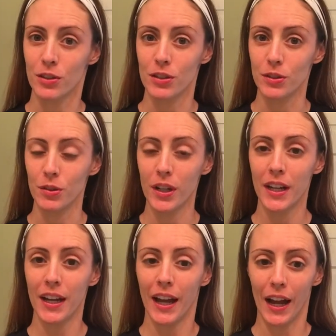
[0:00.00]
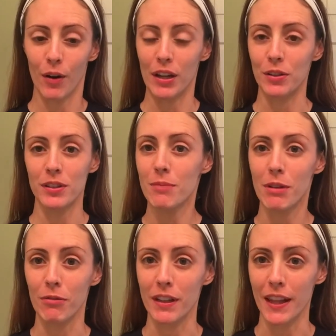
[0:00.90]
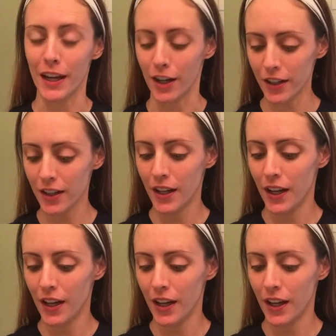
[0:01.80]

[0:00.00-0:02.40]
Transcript: you how I use them and what they are.